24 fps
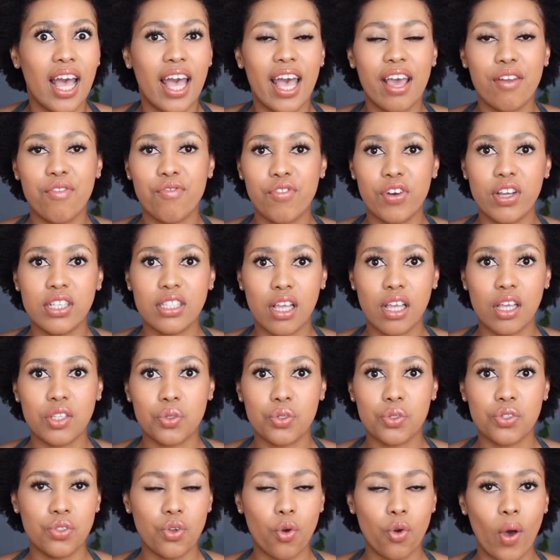At first I was
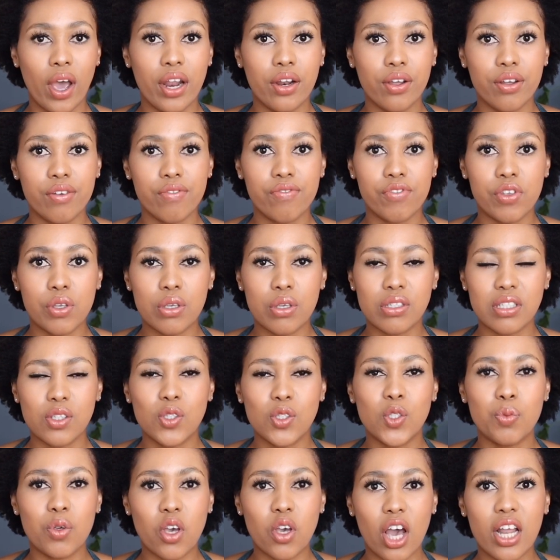also quite confused, and
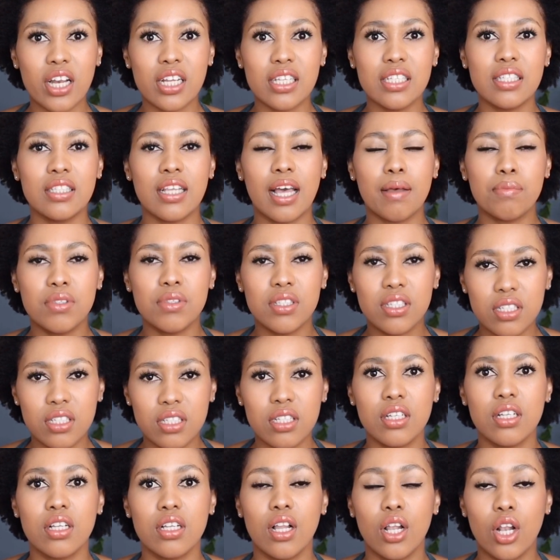to be honest, I'm
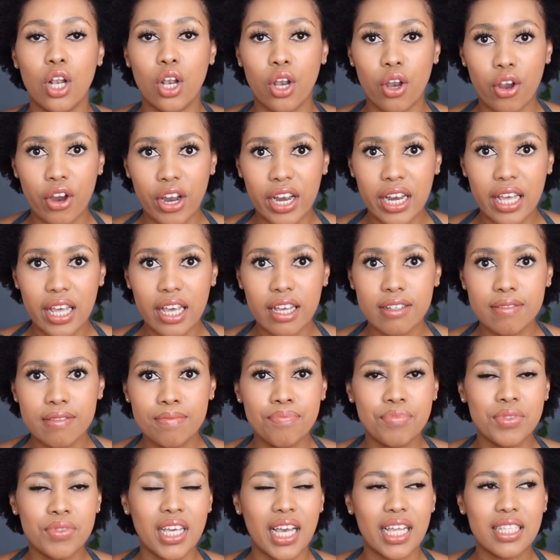still learning.
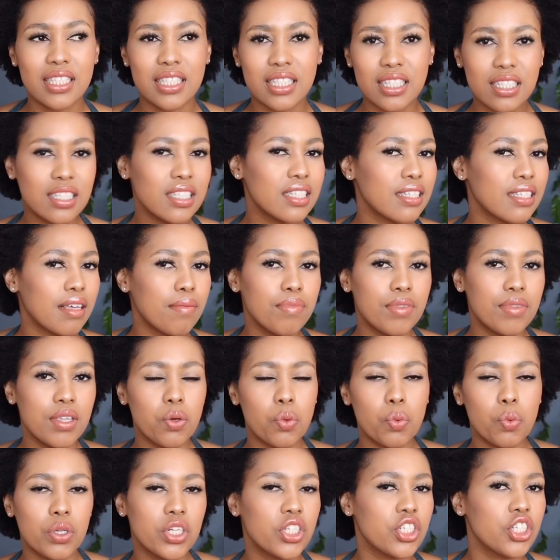It's still
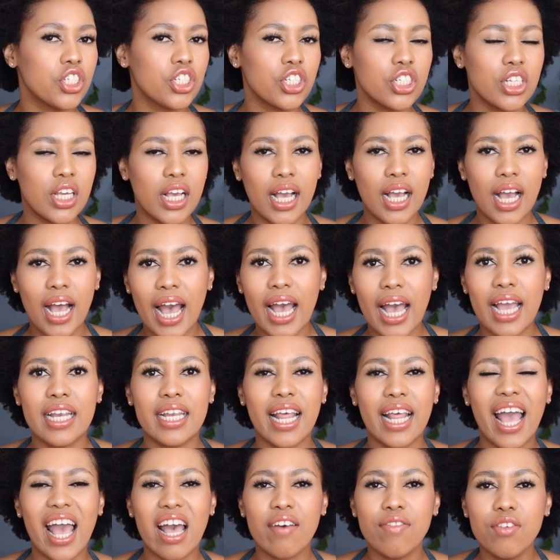something which
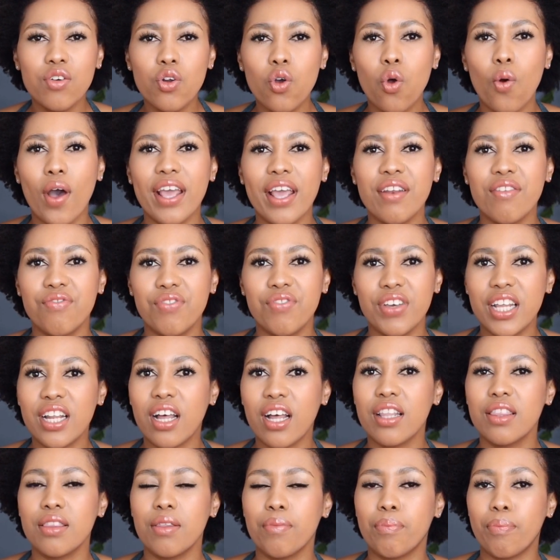I haven't quite figured
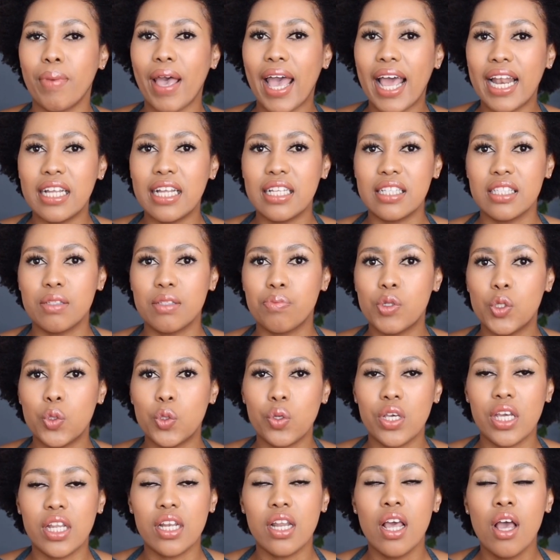out the balance
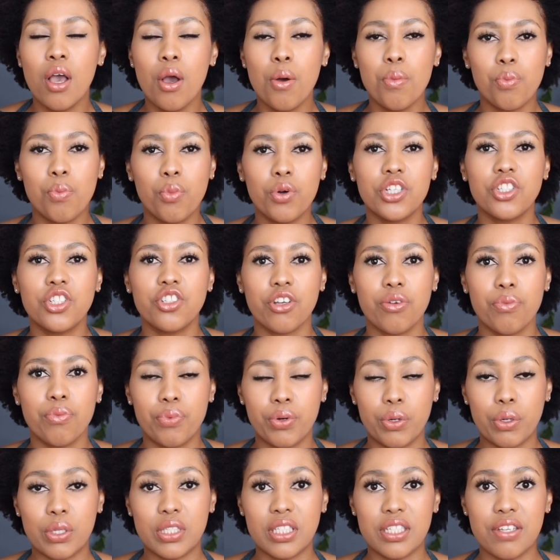between moisture and
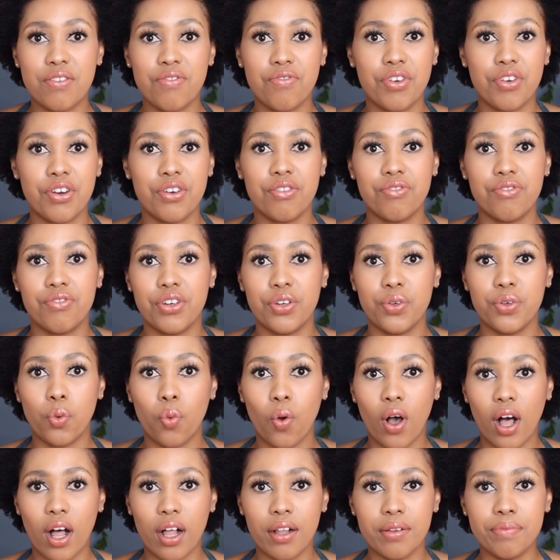protein very
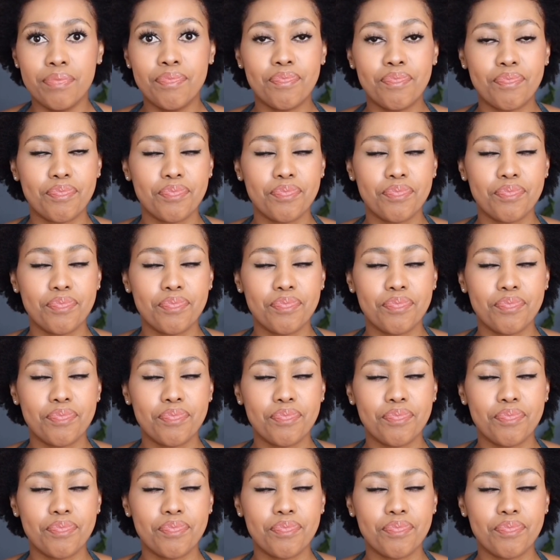well.